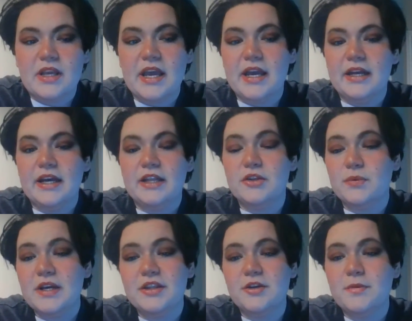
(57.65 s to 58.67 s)
and at the
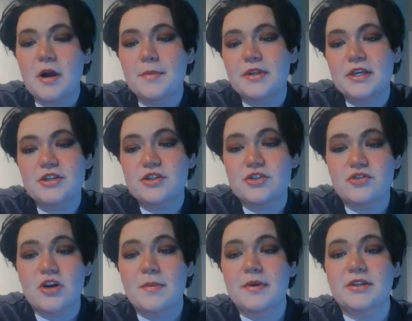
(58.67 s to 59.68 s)
rate their population is
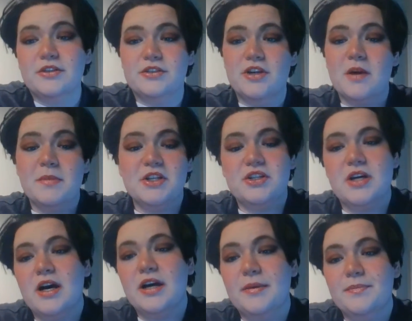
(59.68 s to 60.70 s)
dropping, there's not much
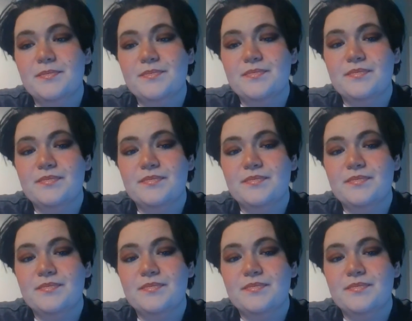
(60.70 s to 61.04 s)
time.